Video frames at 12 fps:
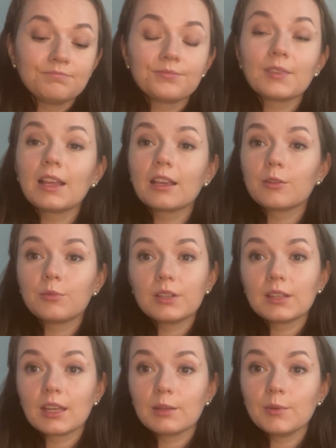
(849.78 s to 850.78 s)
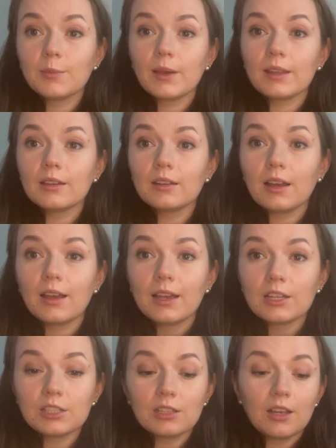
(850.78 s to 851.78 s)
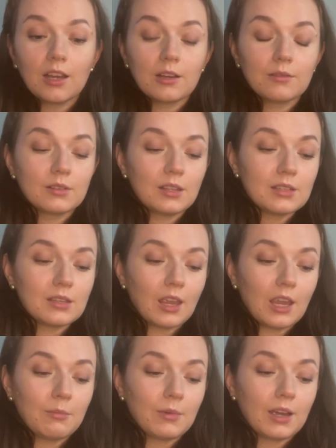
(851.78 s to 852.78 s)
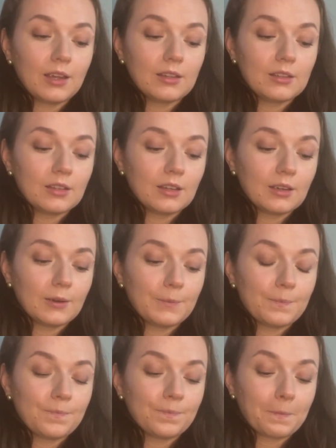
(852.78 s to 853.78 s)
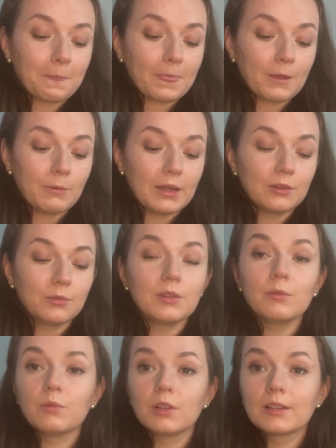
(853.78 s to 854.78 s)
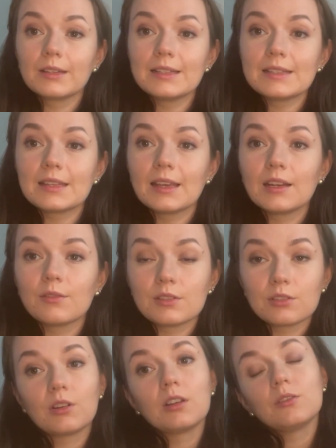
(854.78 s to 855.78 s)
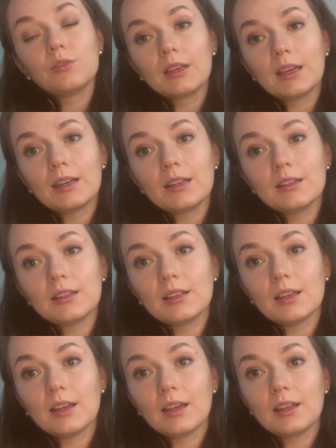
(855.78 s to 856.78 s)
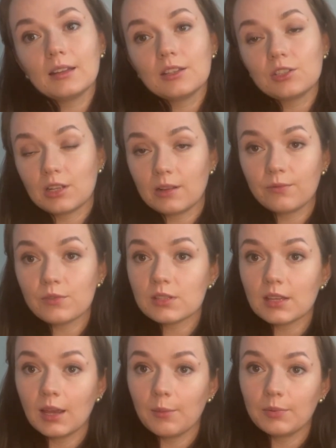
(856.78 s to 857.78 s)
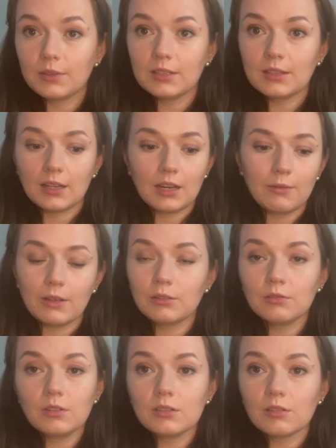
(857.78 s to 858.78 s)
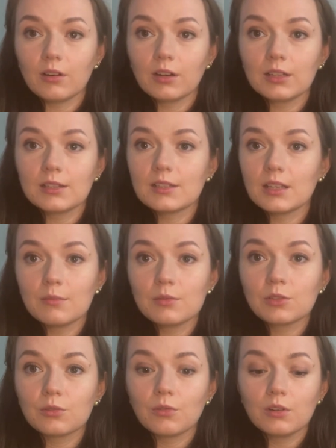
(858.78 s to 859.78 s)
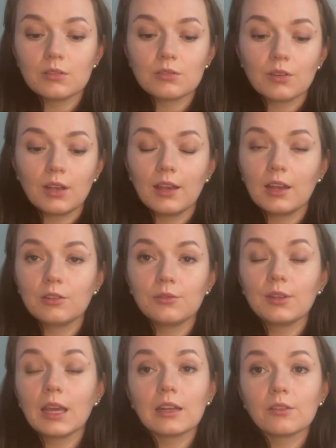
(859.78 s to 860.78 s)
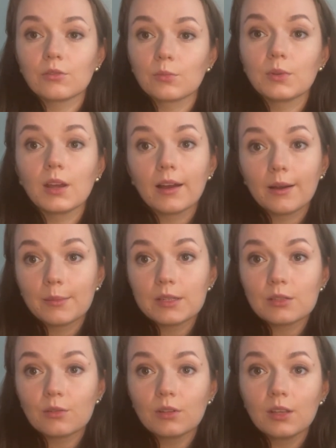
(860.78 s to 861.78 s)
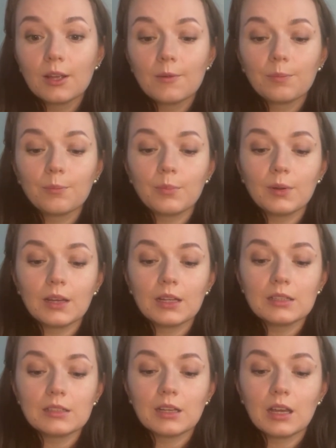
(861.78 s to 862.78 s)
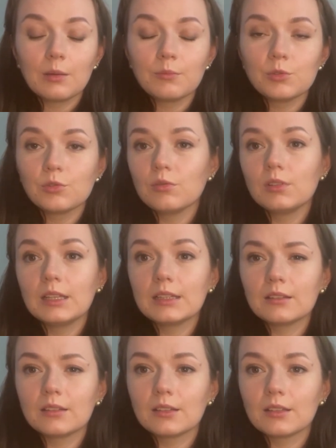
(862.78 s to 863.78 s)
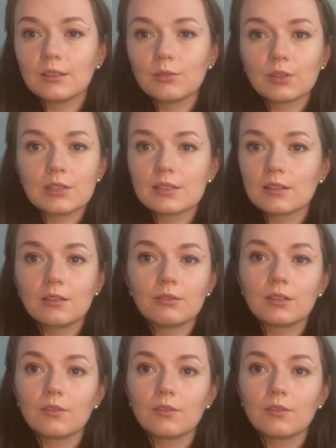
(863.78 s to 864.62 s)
like, what can be better? Actually, this time I went to the Walgreens and I was trying to get it, and the shelf was empty. Then I went to the Target, same story, so I had to get it from the Amazon. But I'm sure that you can still